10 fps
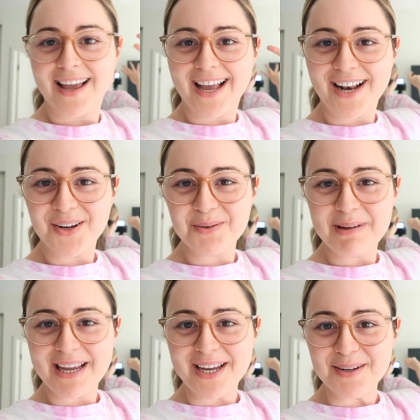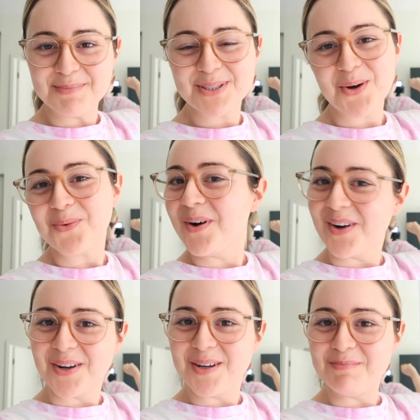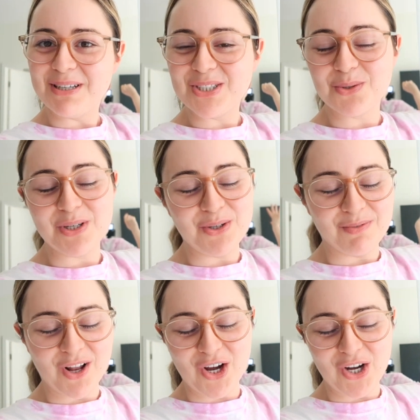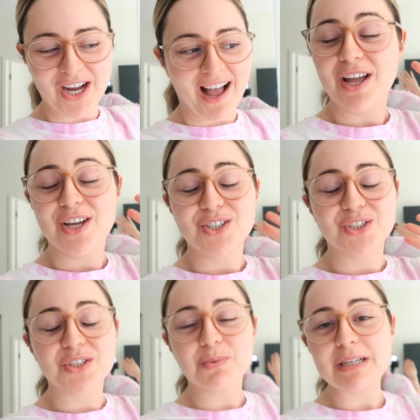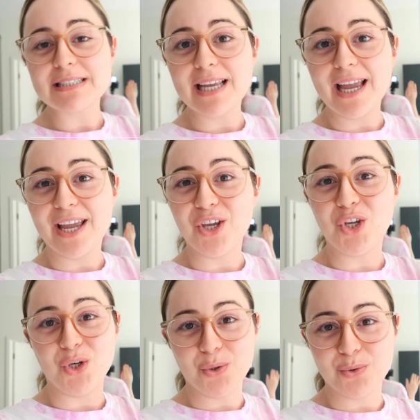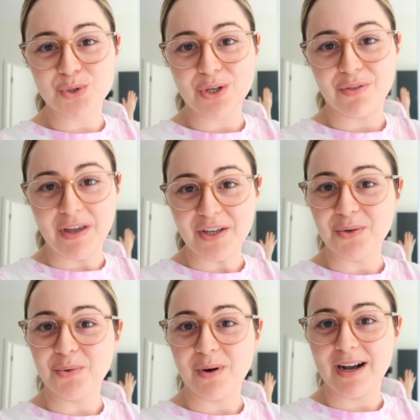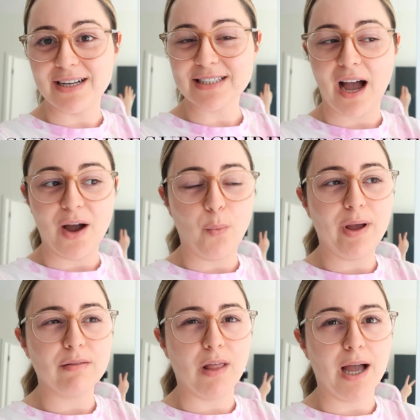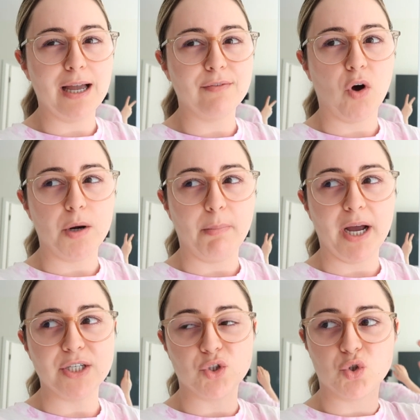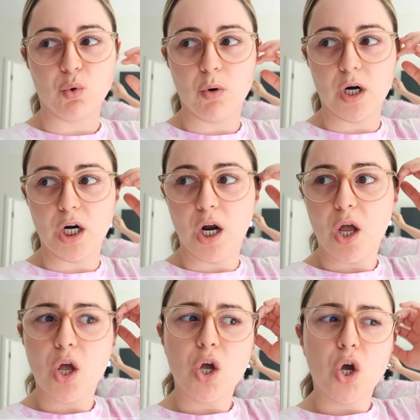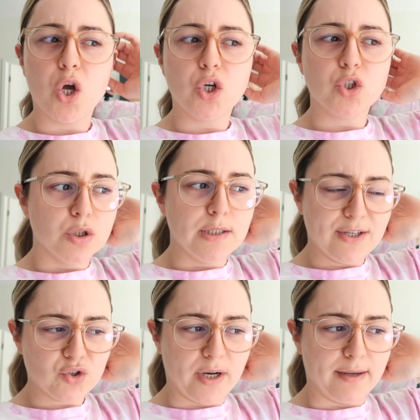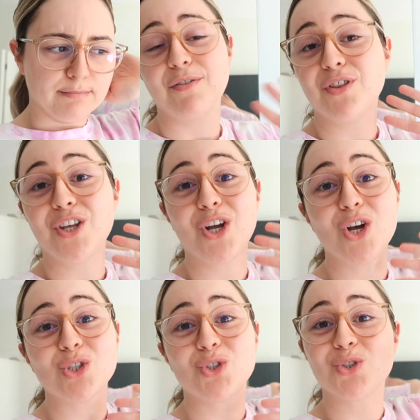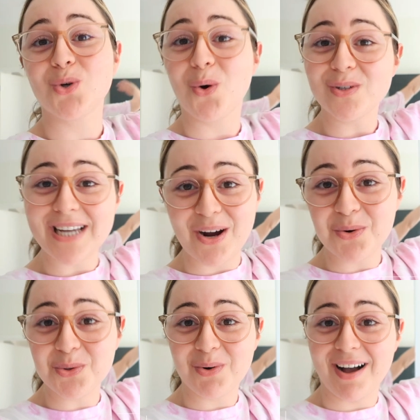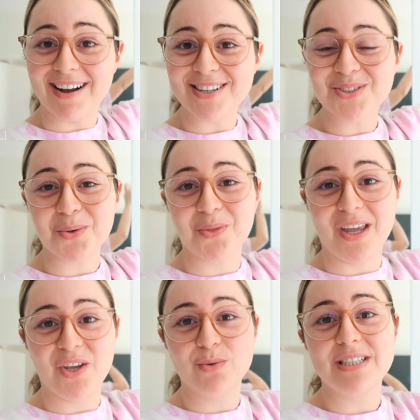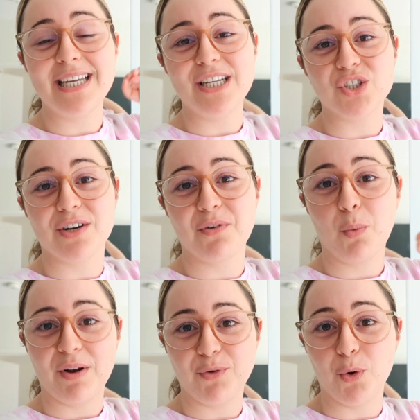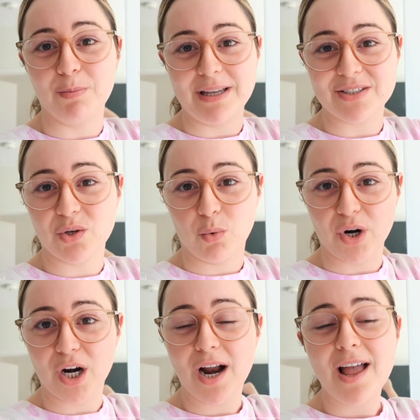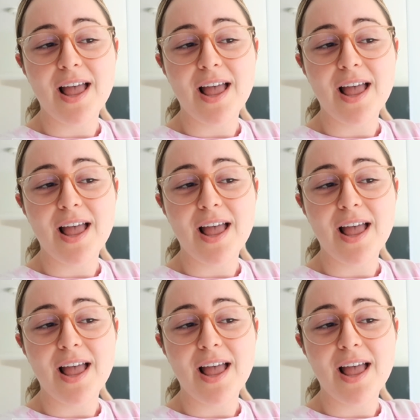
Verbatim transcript: Hello babes, welcome to a new vlog. Just wanna say a huge thank you you guys. I went live on my store yesterday. Everything sold out you guys, so thank you to each and every one of you who placed an order.